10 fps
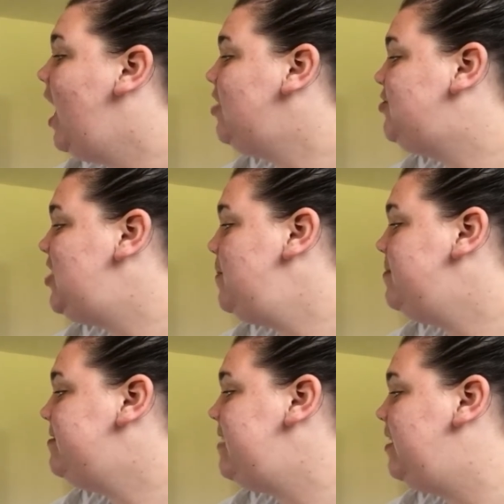A ship
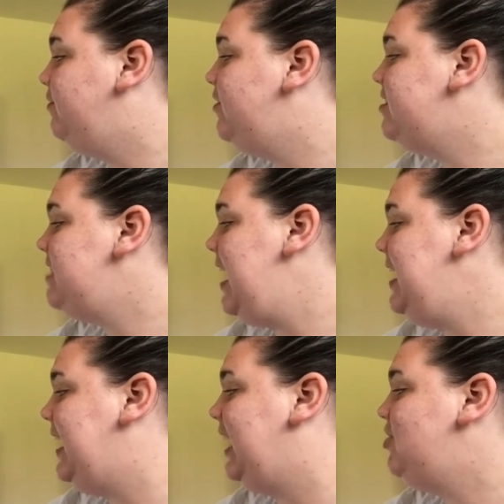sent for
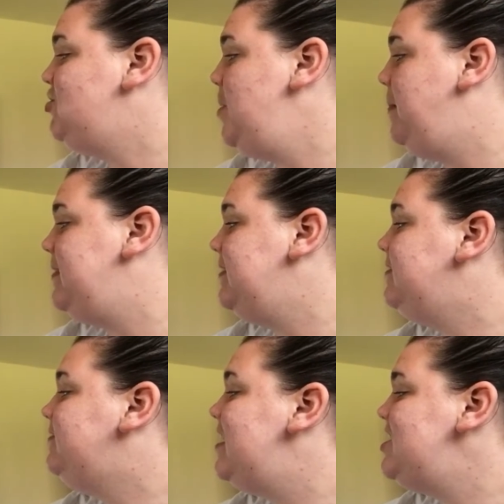sailing, a ship an
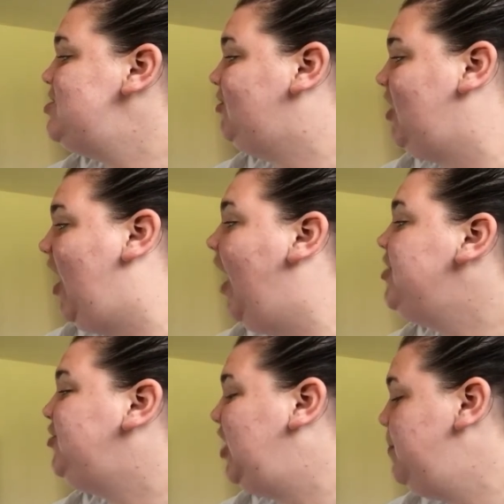adventure,
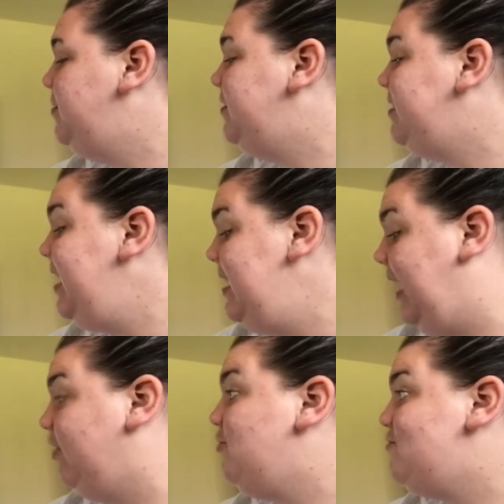a ship
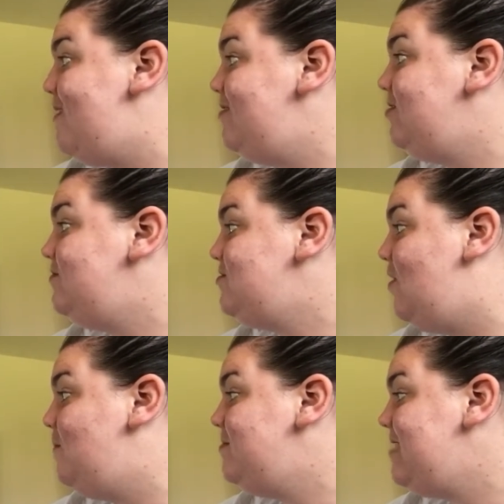stealing the front of
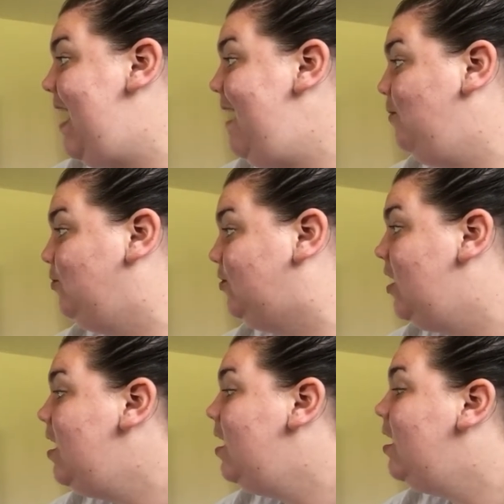Tom's house
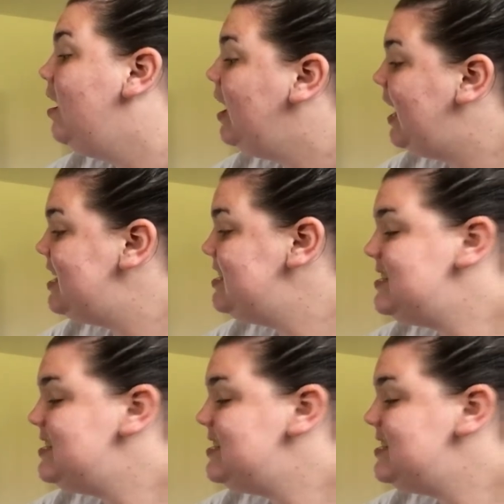in